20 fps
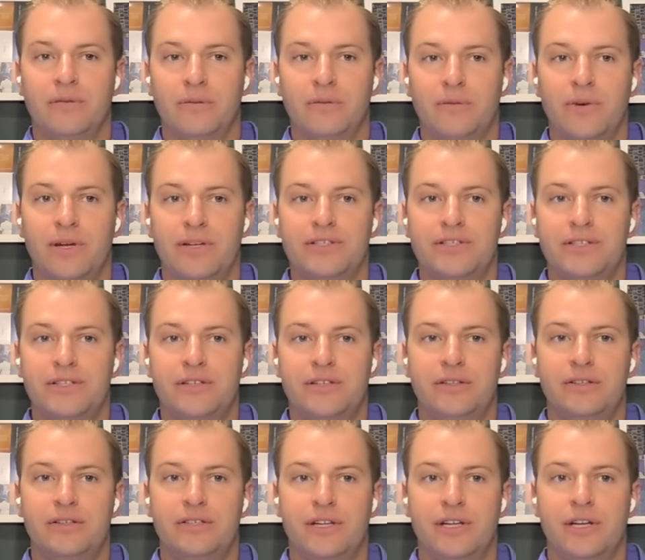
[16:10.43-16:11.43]
rents
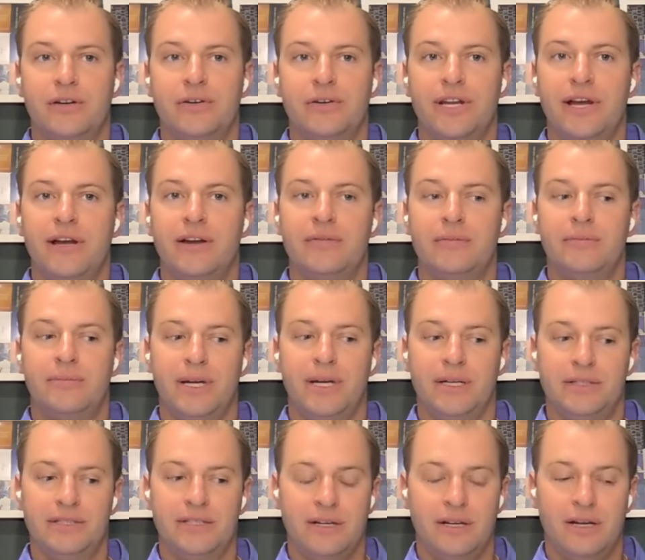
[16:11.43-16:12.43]
to go down,
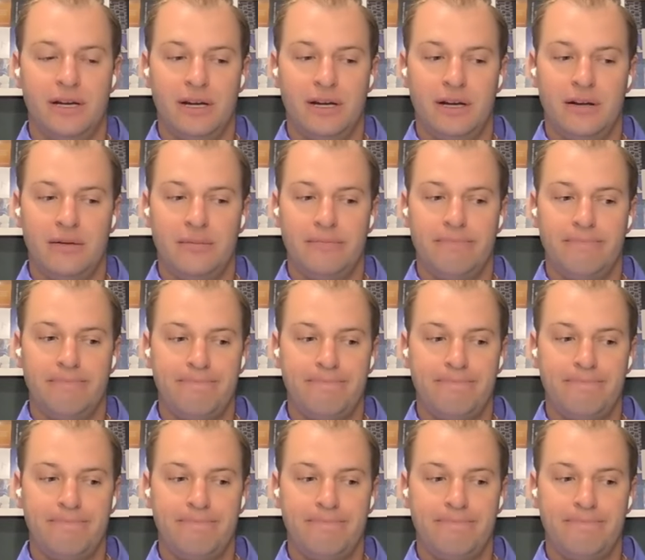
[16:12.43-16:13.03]
but at